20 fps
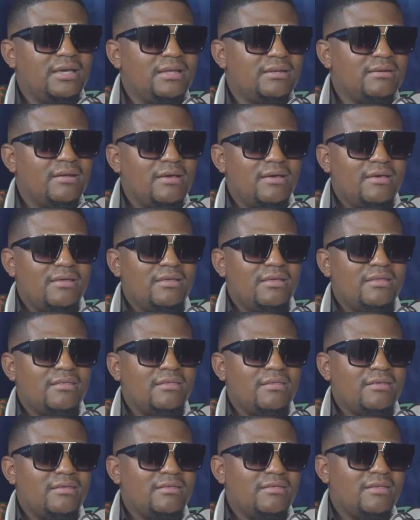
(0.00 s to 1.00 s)
and
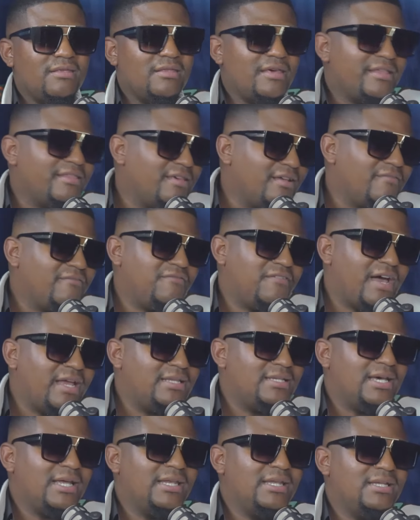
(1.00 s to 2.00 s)
then that
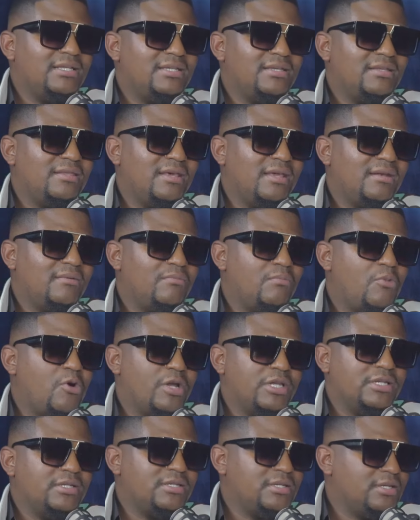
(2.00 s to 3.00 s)
Vitality then
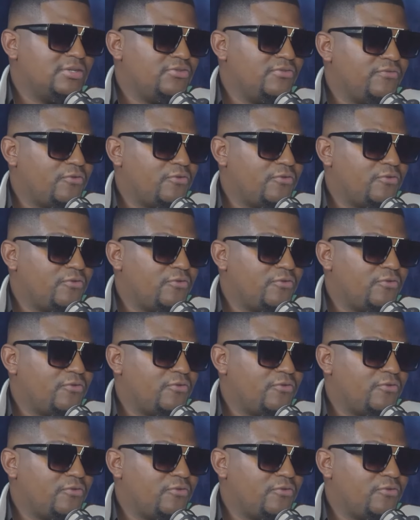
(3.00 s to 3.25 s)
monitors.